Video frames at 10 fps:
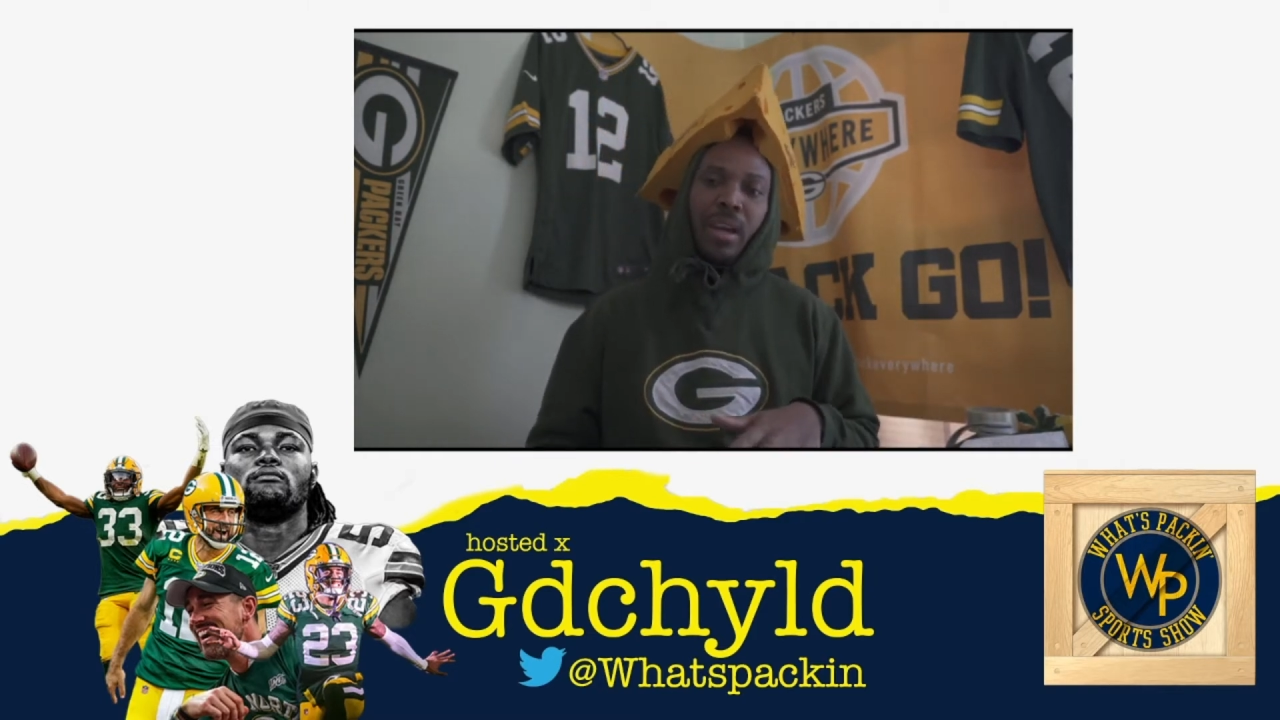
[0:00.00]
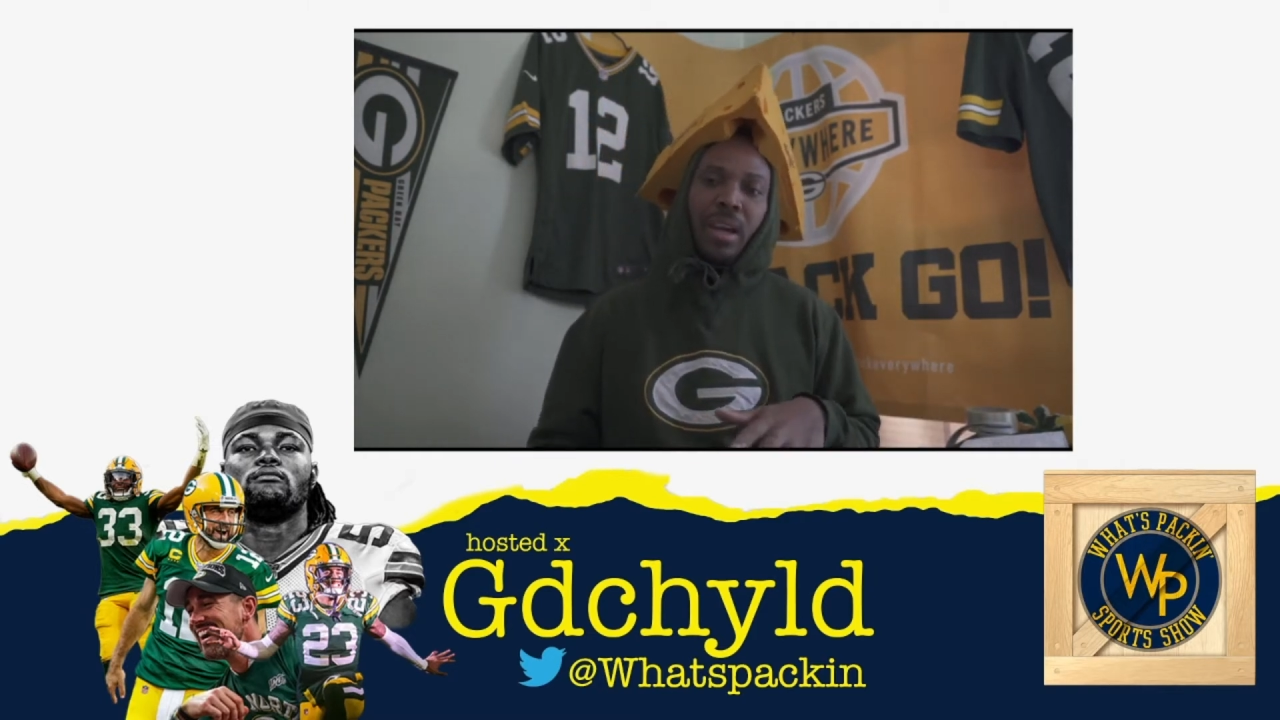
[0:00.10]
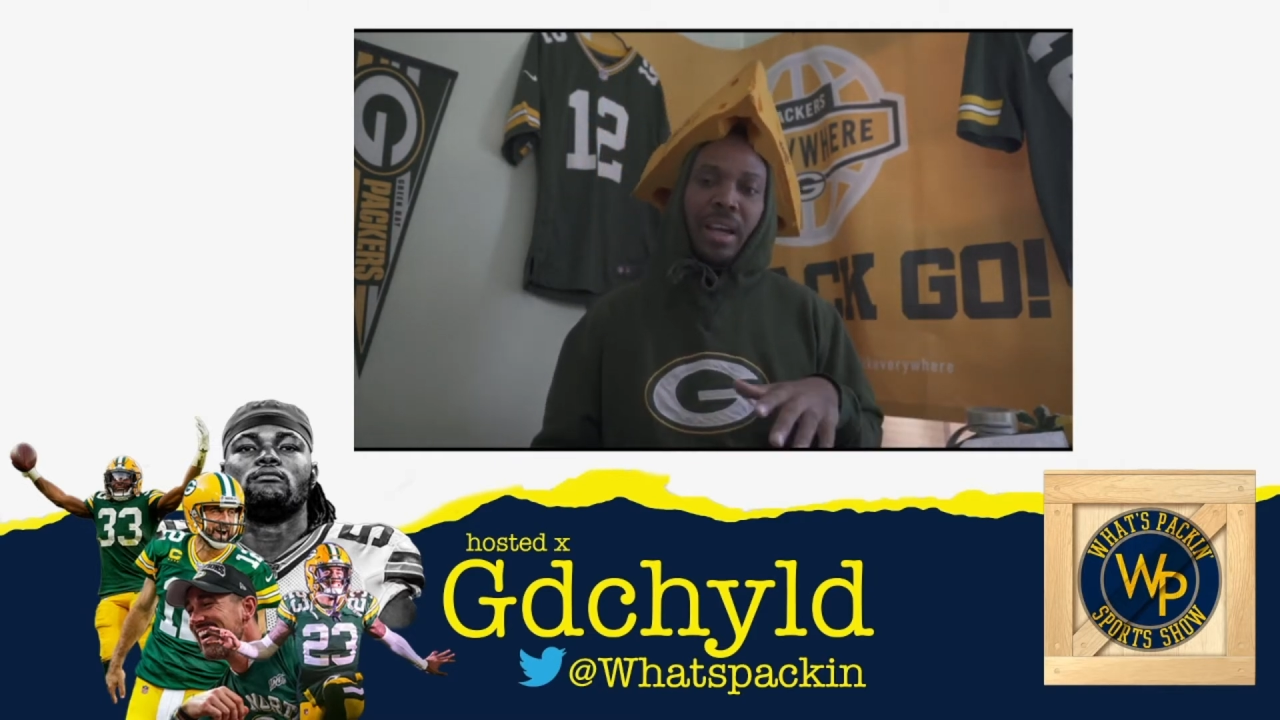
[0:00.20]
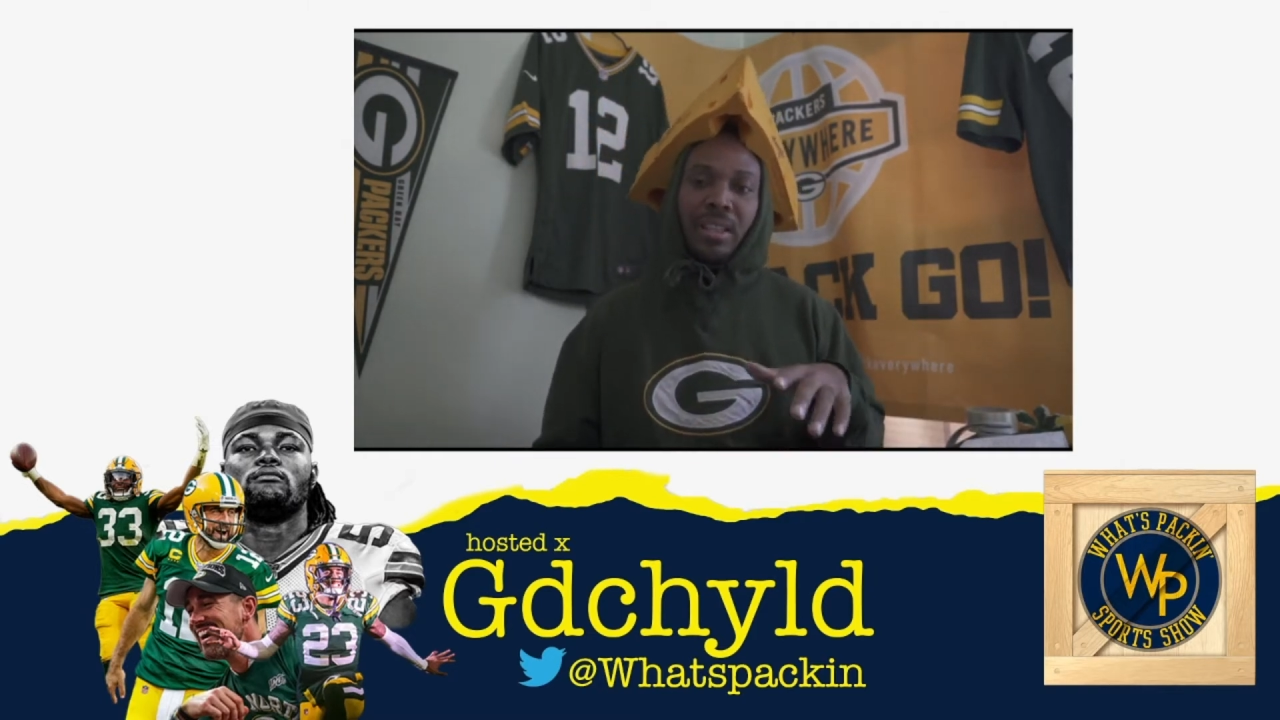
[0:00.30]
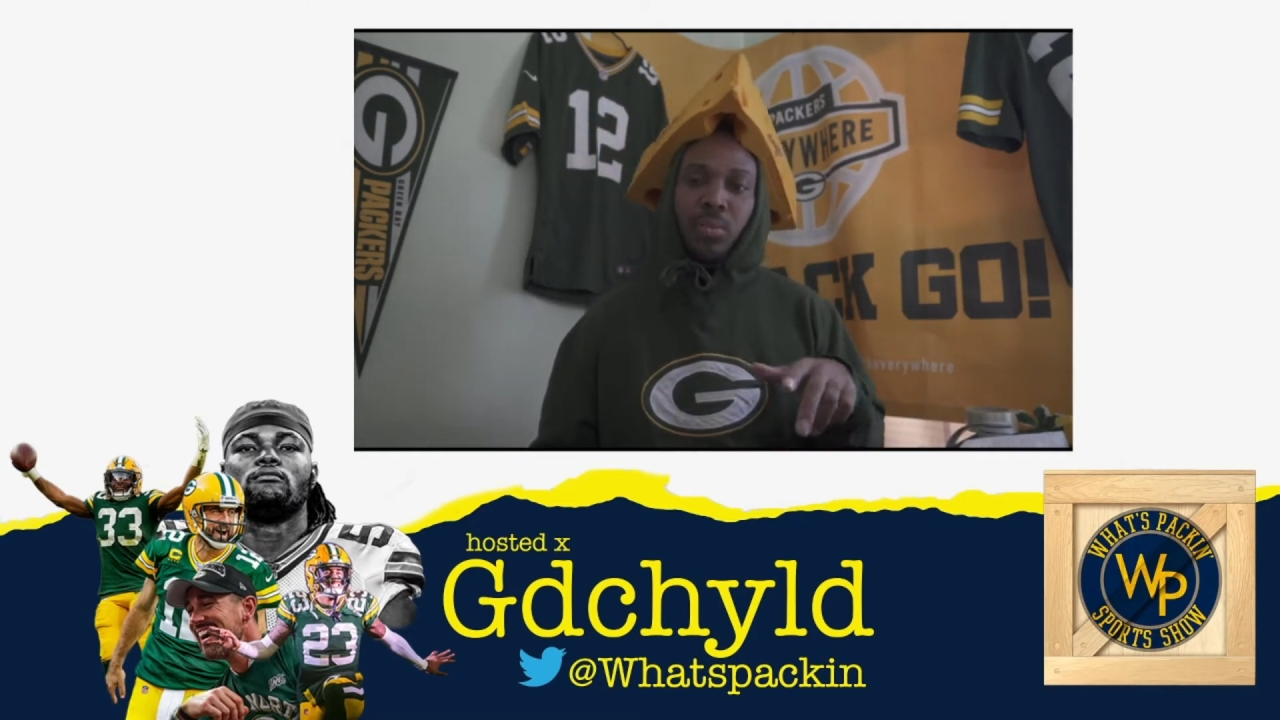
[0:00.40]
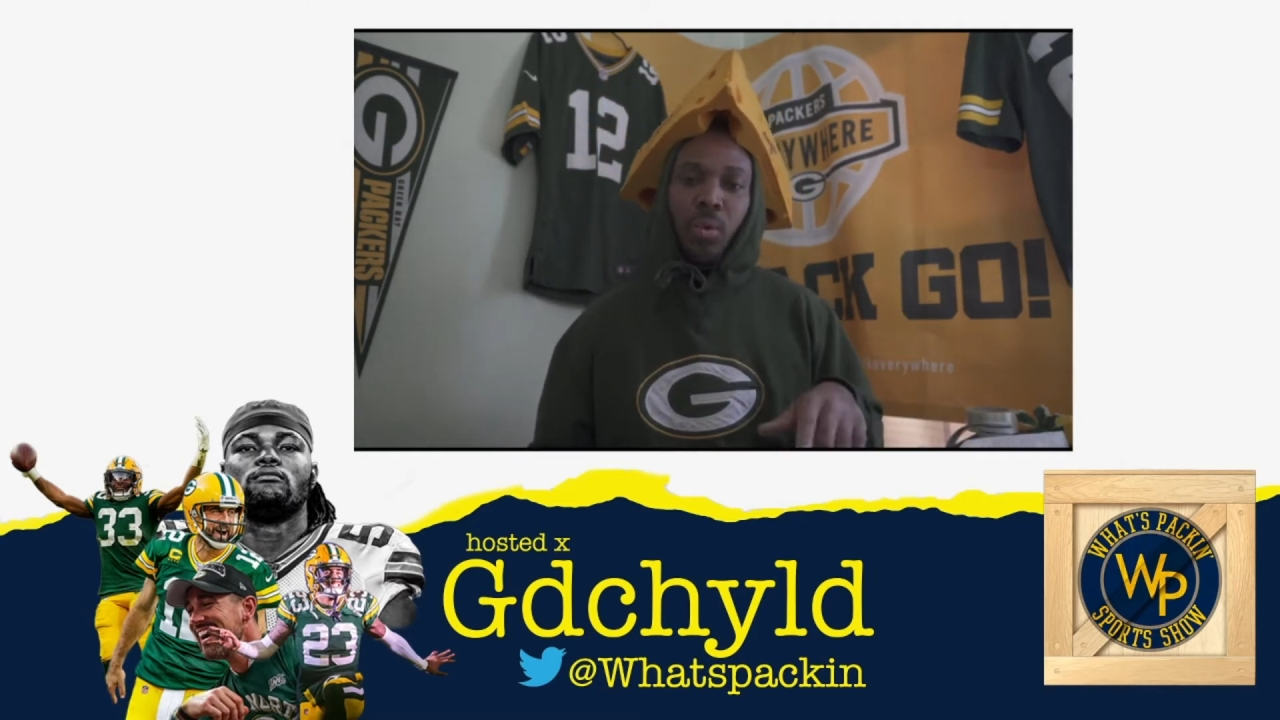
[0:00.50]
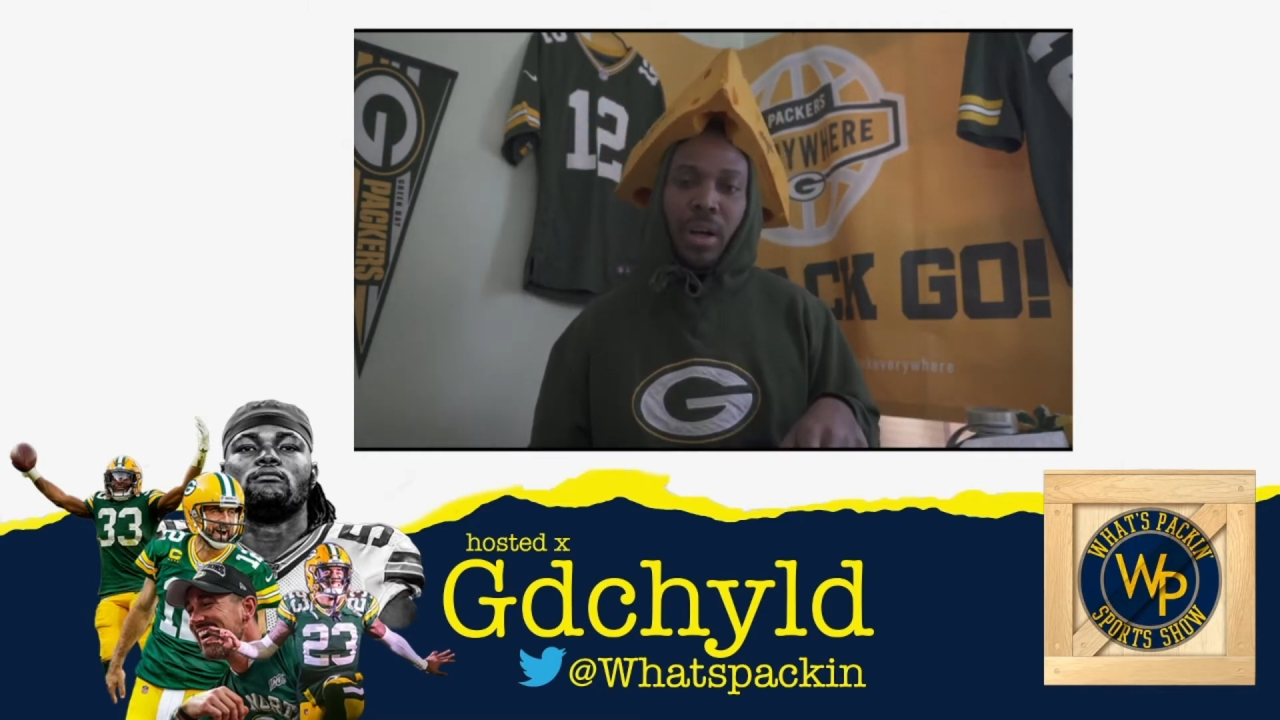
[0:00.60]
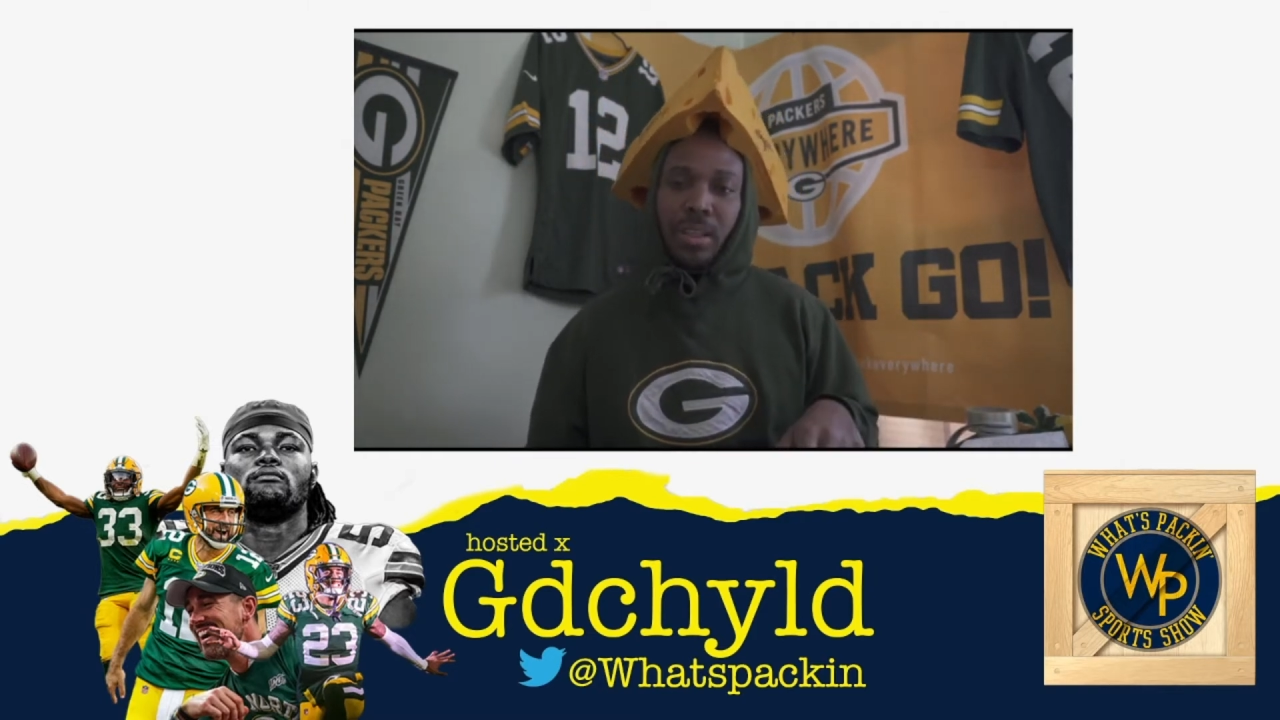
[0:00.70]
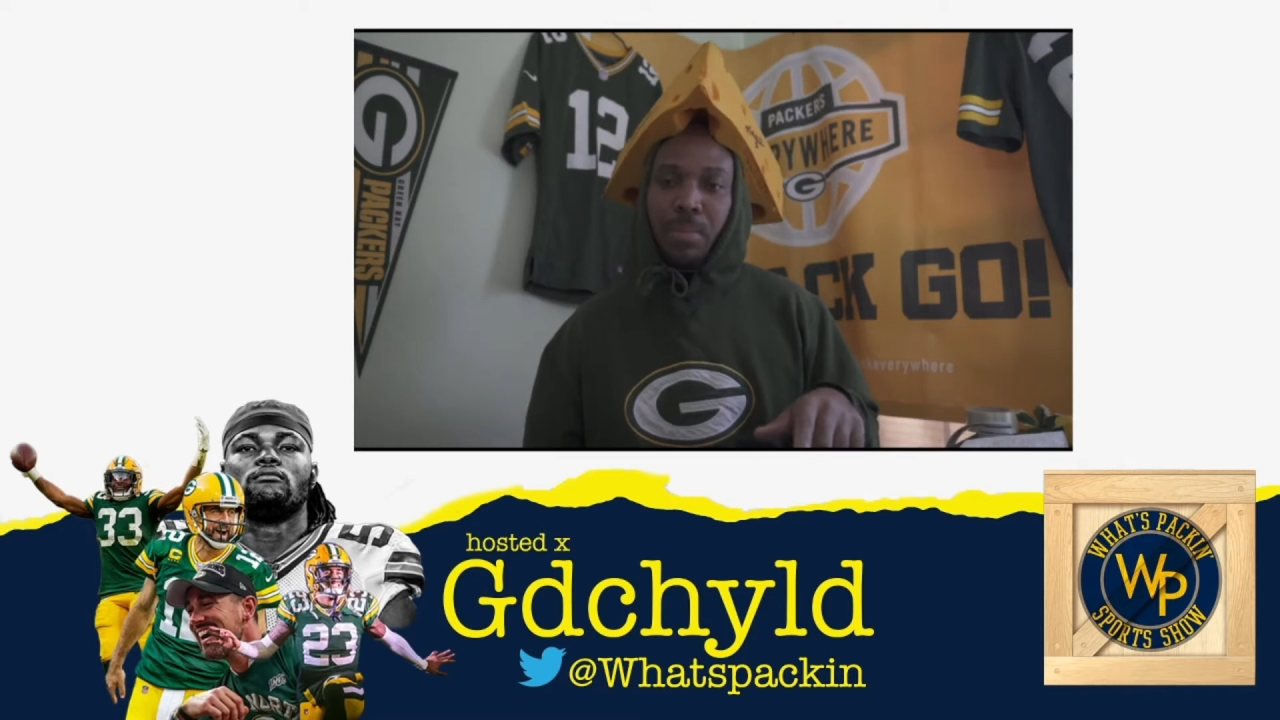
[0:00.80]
It's What's